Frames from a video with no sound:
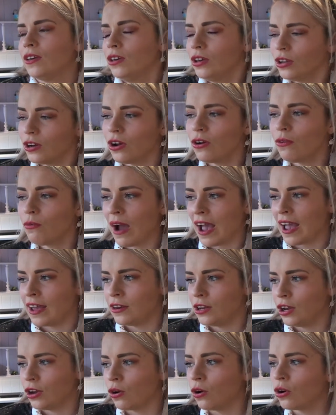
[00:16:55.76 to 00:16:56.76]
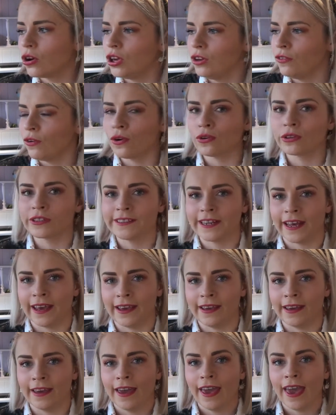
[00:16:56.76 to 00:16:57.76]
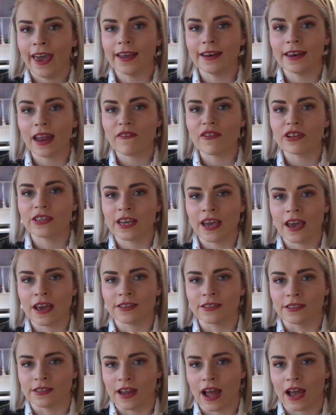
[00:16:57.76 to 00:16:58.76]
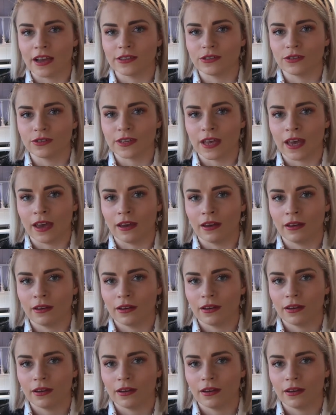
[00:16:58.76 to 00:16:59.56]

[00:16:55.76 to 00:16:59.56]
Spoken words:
know when you cook your own tea, it never tastes as nice, does it?